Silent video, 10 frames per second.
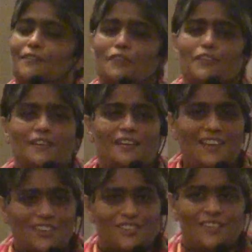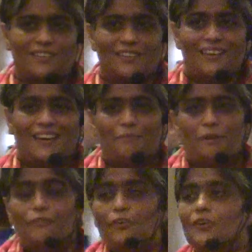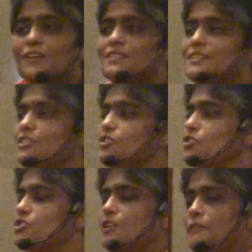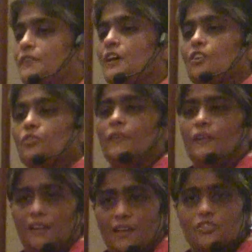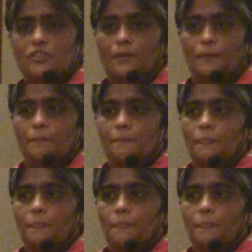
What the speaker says: and for the nation, and my focus needs to shift to the nation.